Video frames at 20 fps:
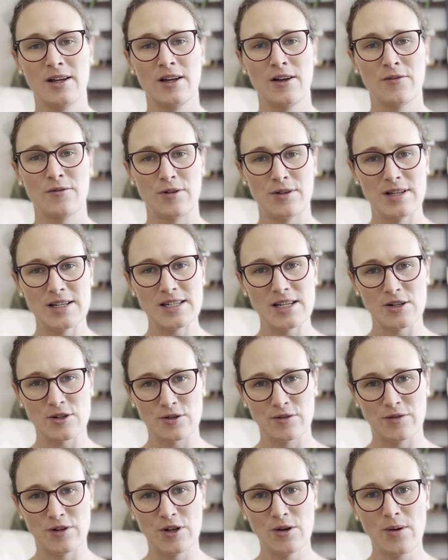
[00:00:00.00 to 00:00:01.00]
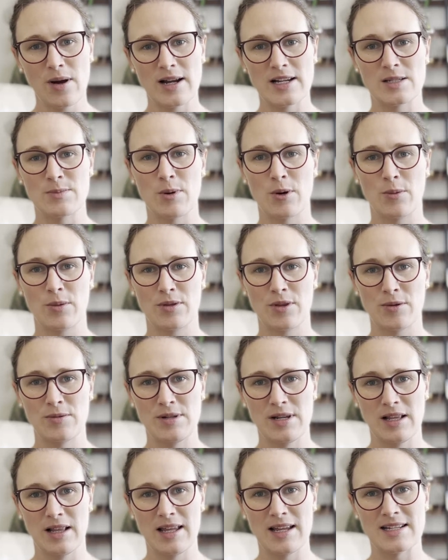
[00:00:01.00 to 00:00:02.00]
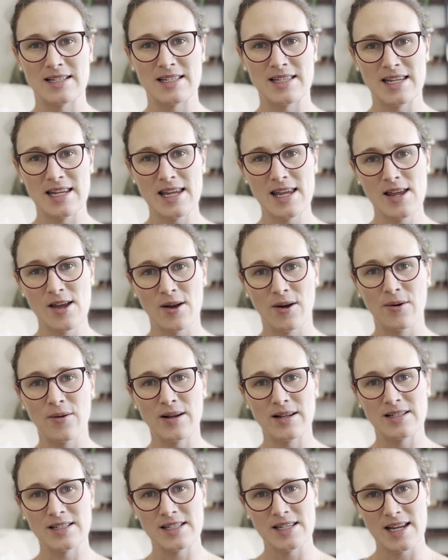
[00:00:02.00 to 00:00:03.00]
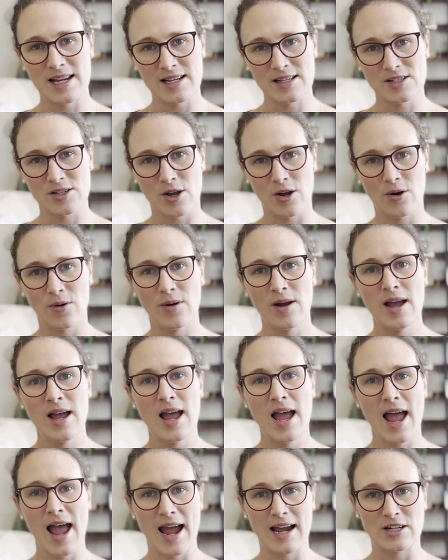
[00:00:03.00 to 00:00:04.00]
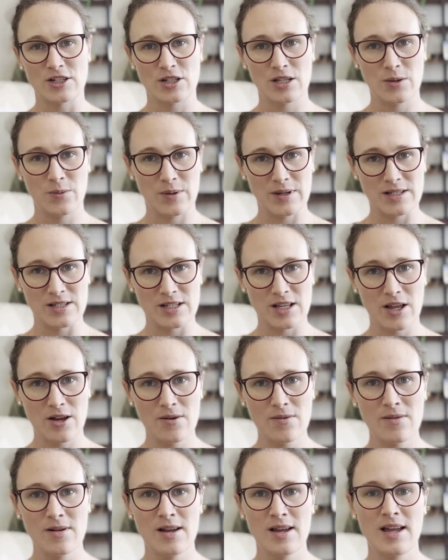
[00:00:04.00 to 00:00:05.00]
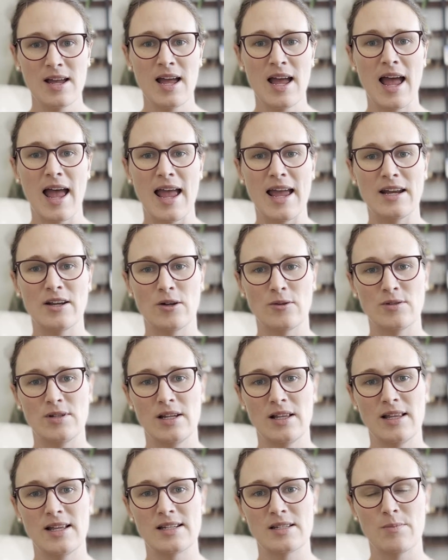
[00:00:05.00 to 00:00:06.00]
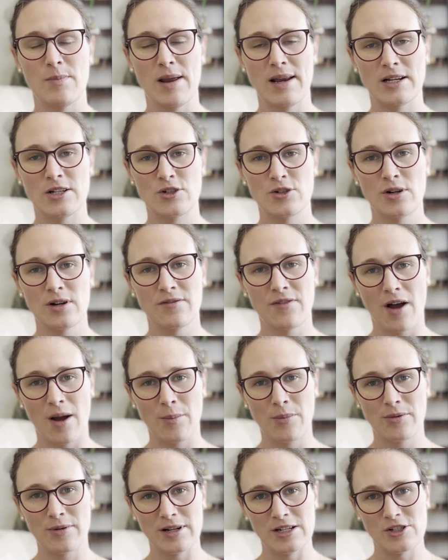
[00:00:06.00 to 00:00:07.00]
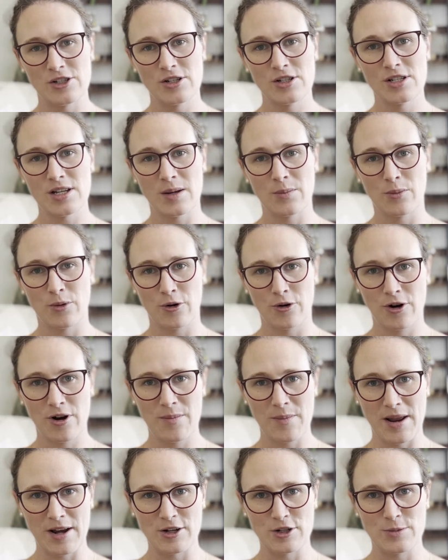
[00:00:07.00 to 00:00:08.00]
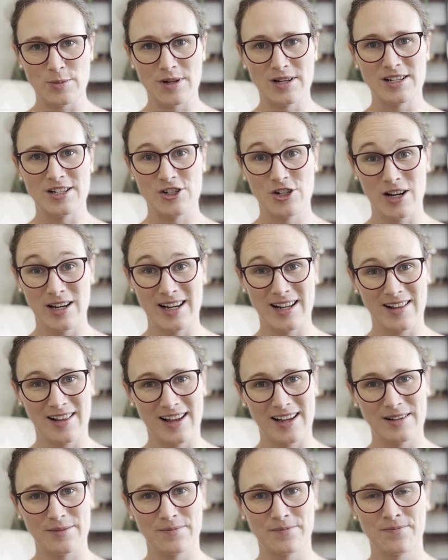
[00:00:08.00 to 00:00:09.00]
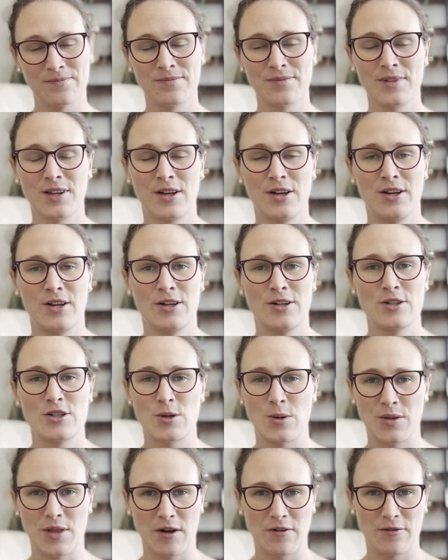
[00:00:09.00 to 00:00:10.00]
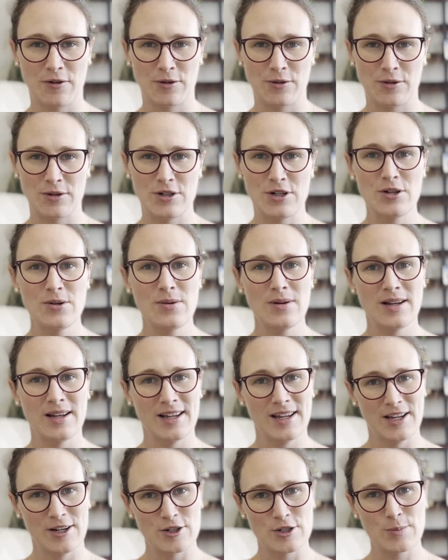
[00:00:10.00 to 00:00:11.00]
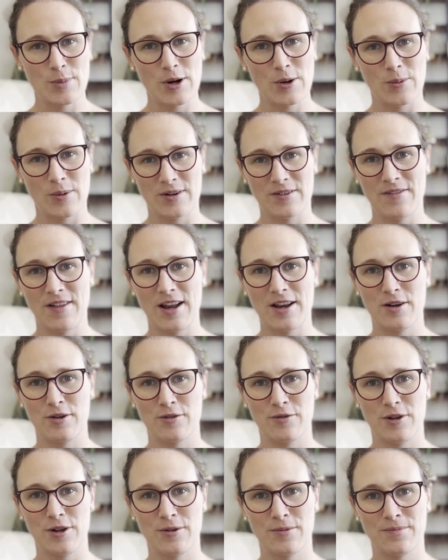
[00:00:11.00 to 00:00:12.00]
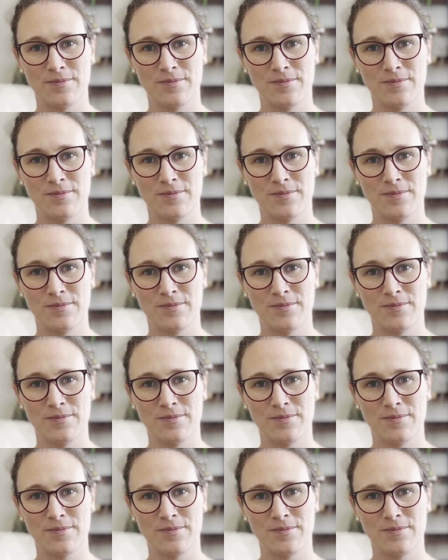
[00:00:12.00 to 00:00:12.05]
For this interview, I spoke with Odylia's CEO and CSO, Ashley Winslow, and Odylia's Manager of Operations and Program Management, Jenny Klein. So without further ado, here's part one of that interview.